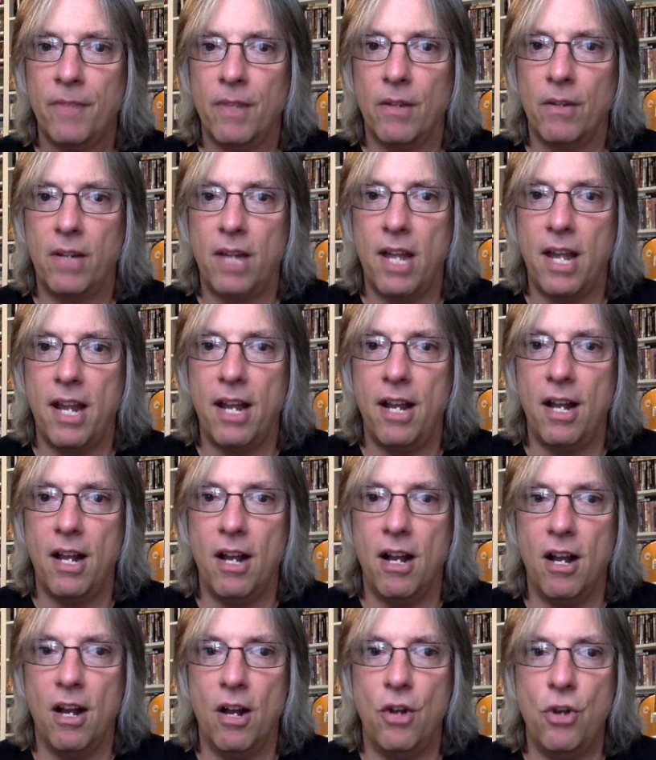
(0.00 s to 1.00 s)
Okay,
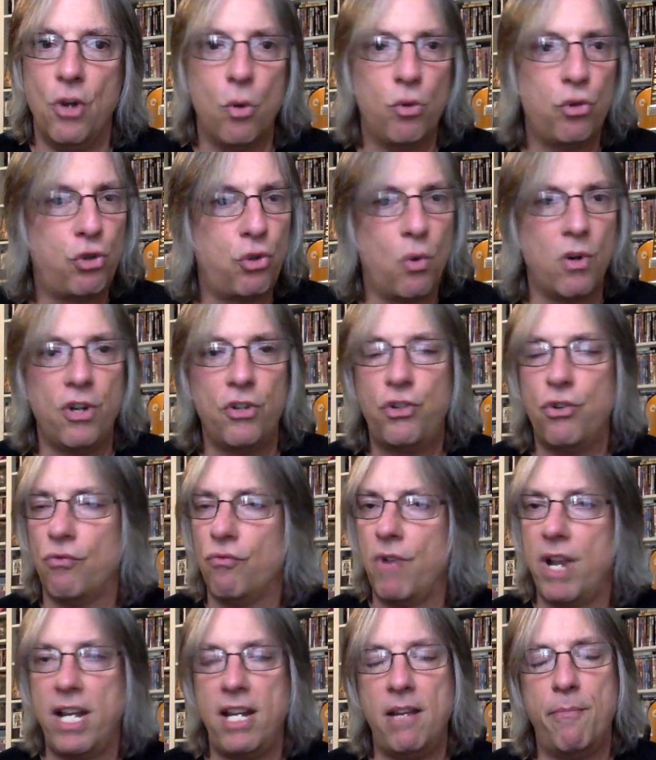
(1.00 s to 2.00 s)
uh, no shortage
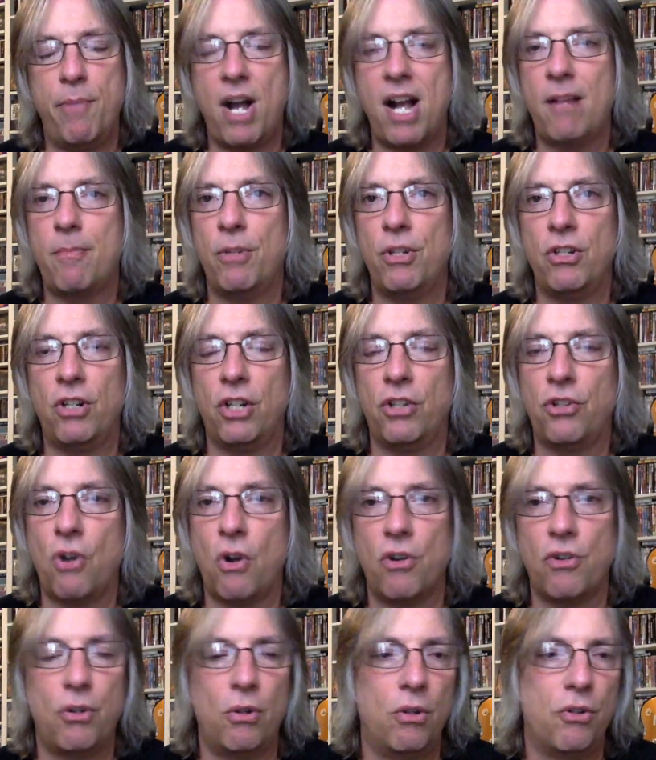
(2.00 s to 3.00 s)
of Randy Bachman
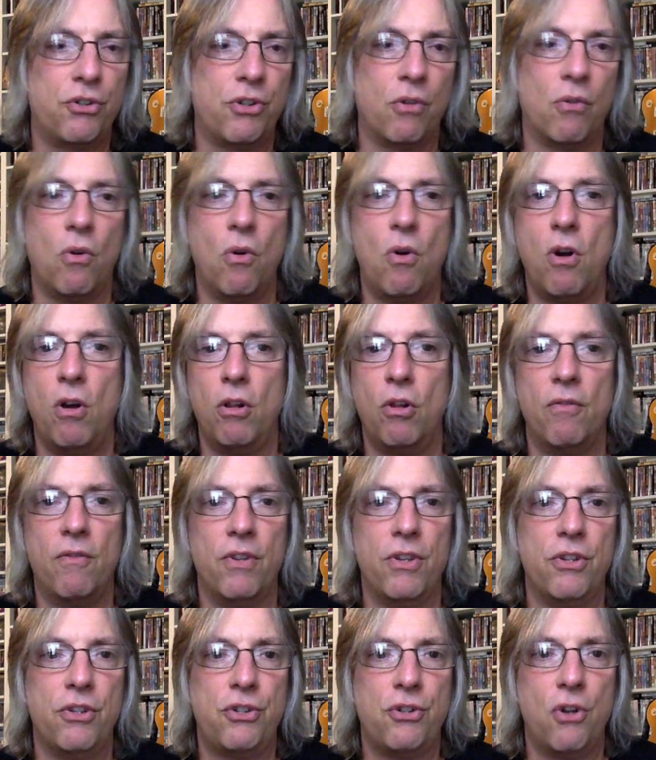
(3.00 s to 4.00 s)
guitar solos. They're all
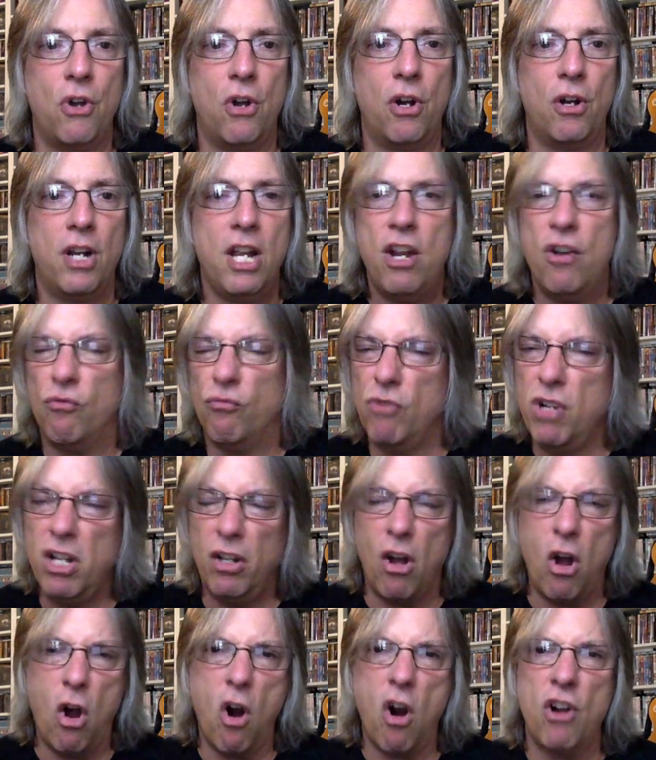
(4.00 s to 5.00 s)
over this song.
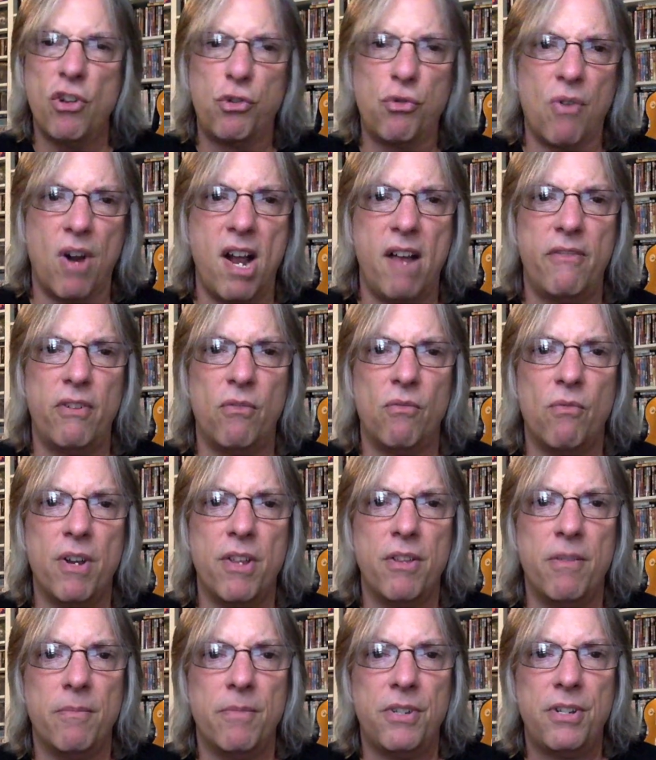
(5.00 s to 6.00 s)
Real hard driving
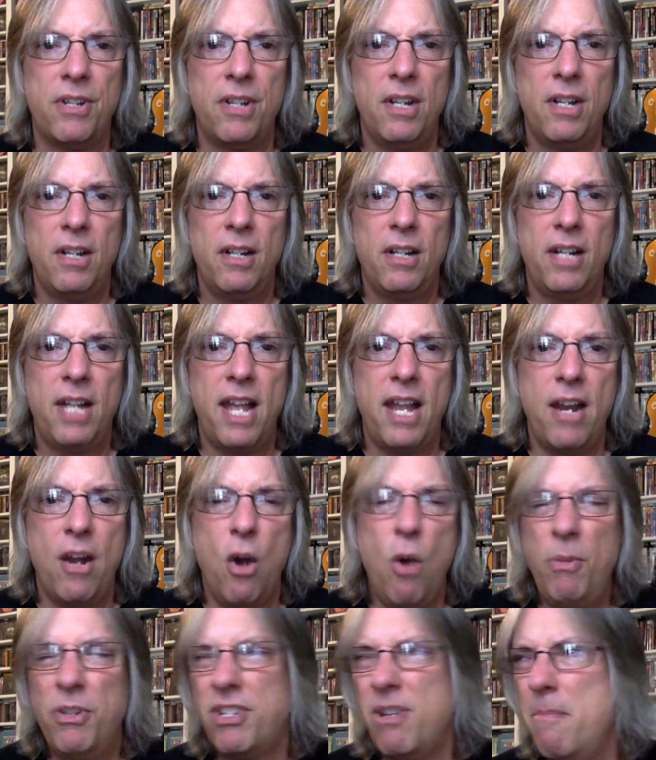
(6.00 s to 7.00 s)
rhythms. Okay,
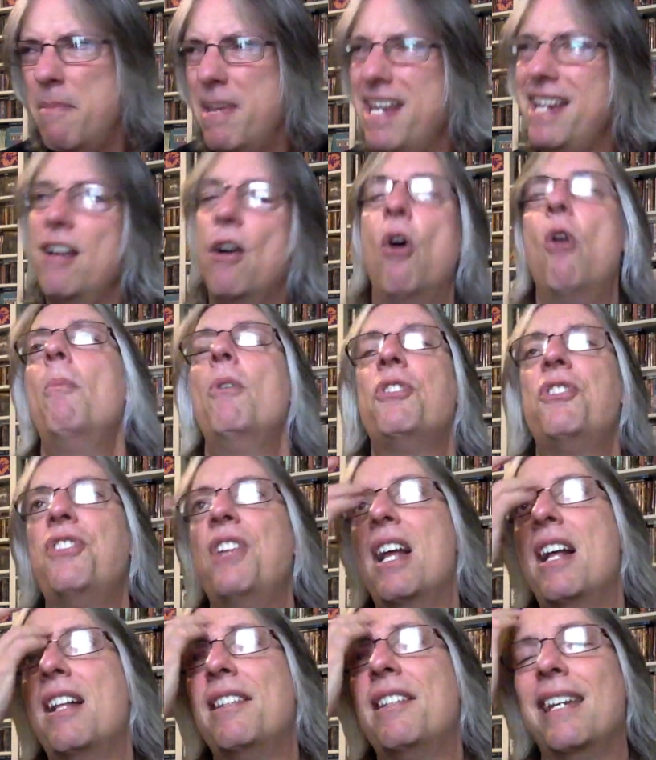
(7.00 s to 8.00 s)
Almost, to me, almost
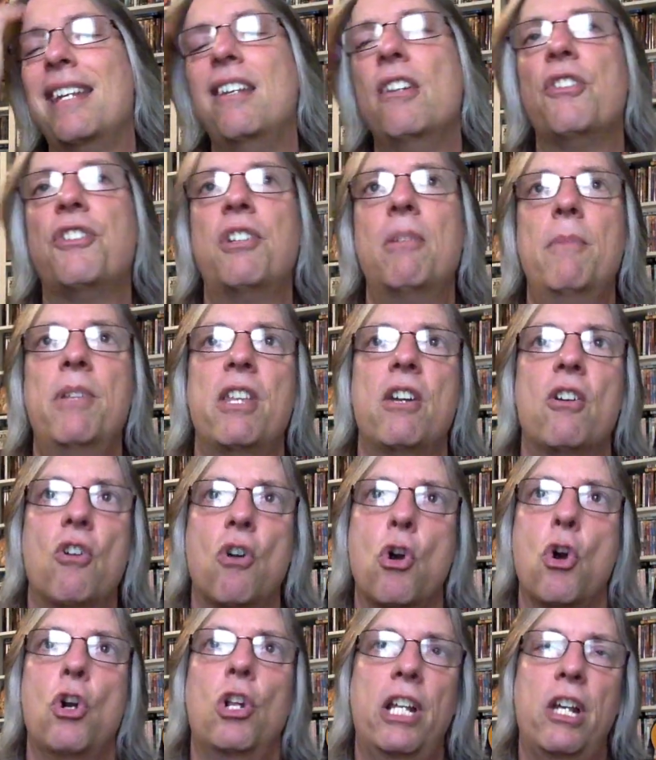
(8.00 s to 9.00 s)
sounds like, you know, some of their
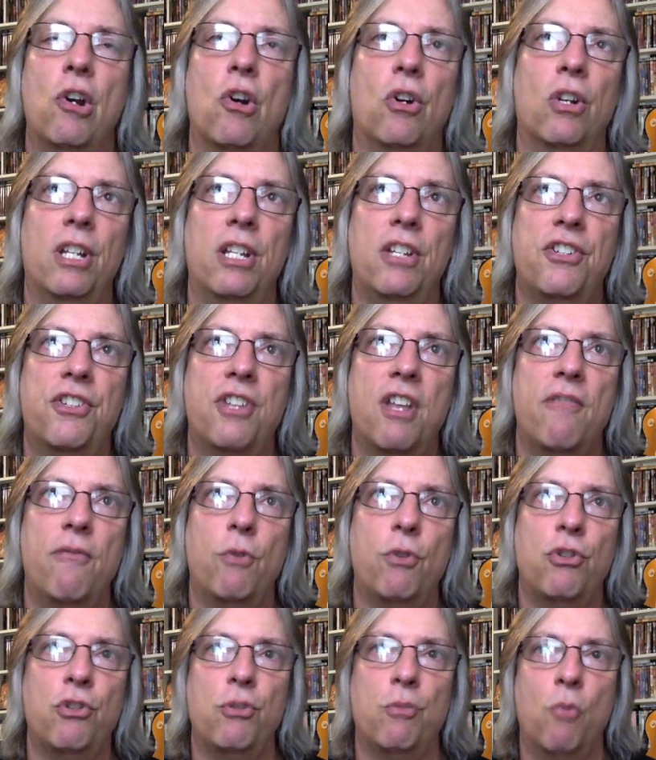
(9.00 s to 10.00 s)
early, early stuff,
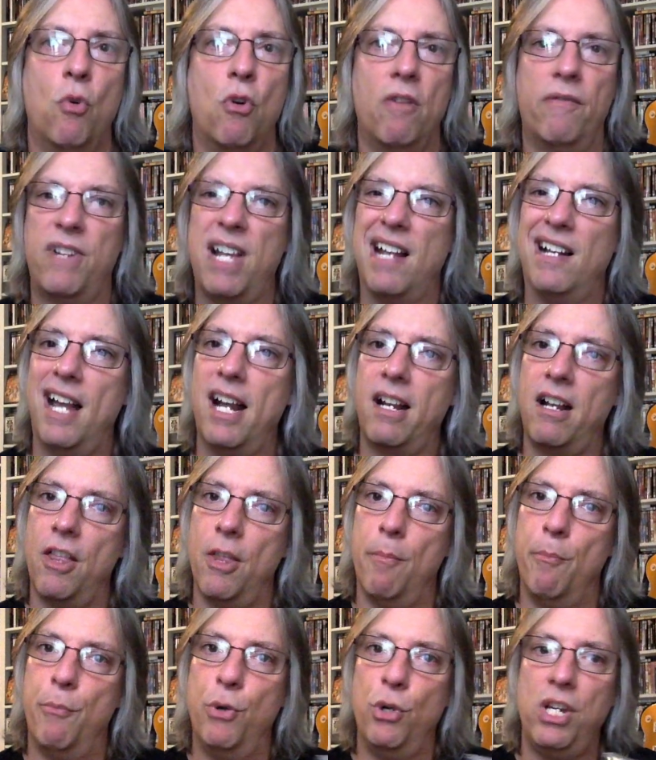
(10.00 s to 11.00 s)
which is more of kind of like on
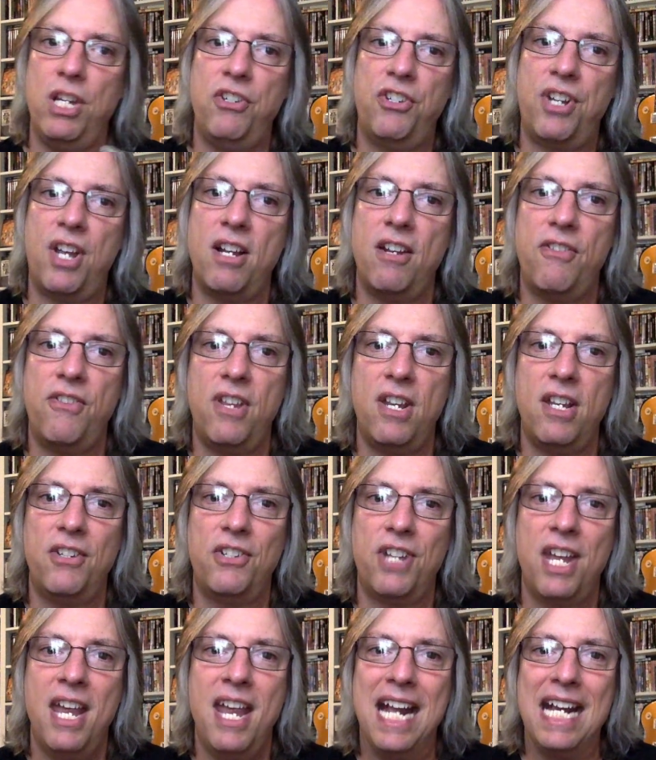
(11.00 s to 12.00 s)
the boogie side of
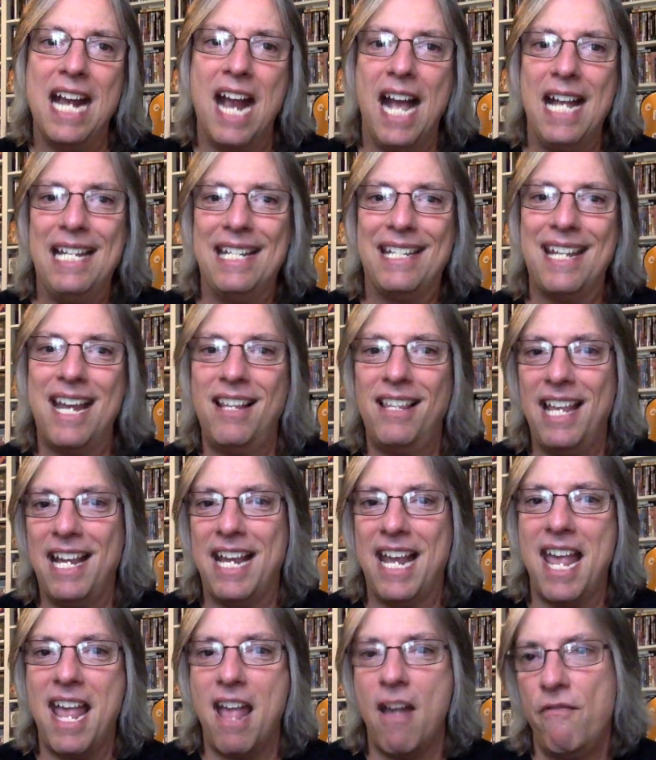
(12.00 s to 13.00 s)
things, kind of sound
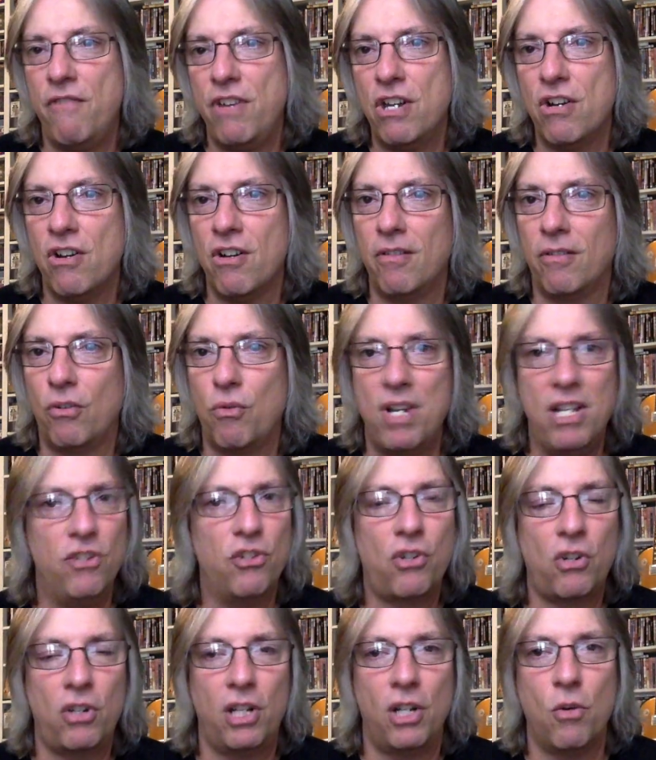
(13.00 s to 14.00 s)
like a heavier
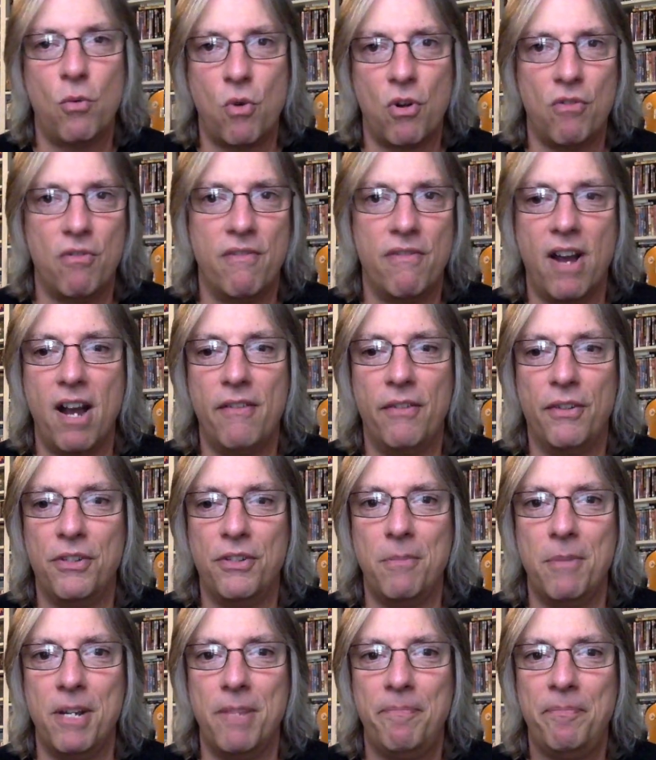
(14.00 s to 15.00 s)
Creedence Clearwater Revival
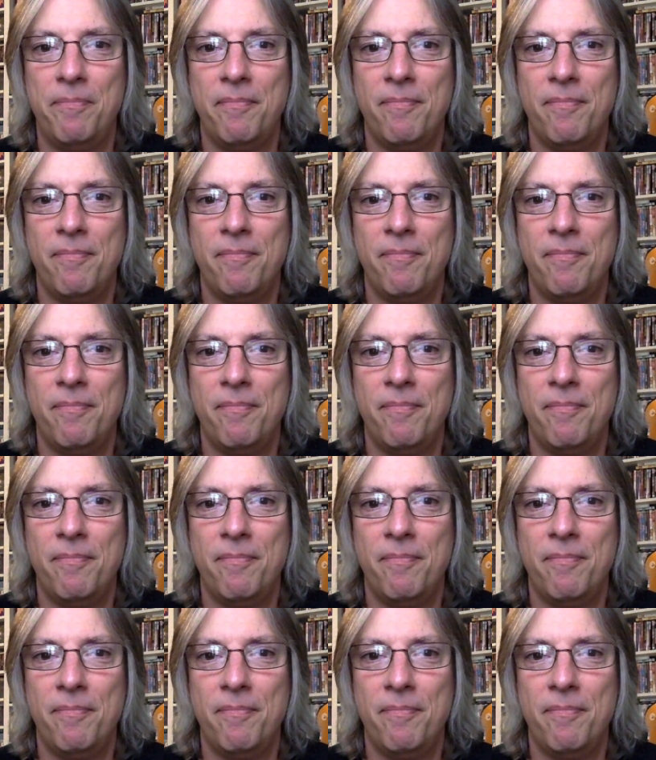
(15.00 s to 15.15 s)
to me.